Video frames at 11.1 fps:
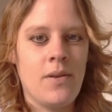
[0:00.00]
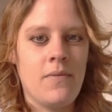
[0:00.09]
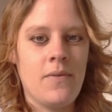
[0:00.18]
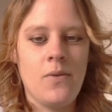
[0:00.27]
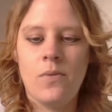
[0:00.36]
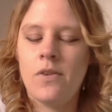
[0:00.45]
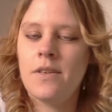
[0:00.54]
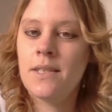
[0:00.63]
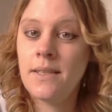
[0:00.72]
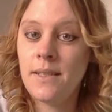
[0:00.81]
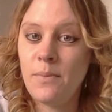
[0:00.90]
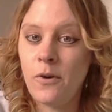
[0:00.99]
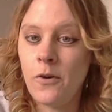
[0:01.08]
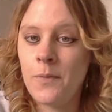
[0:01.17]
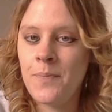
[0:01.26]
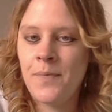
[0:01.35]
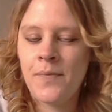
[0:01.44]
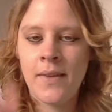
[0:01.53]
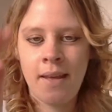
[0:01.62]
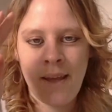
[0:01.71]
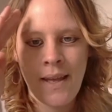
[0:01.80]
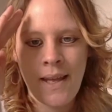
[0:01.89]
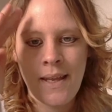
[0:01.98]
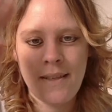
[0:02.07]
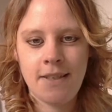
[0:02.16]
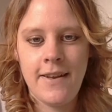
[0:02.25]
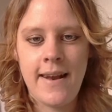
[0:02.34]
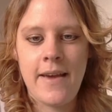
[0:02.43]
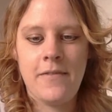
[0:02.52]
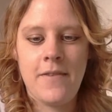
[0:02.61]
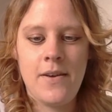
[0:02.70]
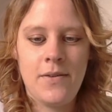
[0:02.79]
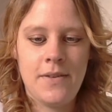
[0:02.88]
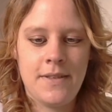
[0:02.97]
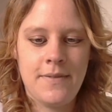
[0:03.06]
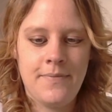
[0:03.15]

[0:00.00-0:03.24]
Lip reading: if you want to see more. See you later, folks.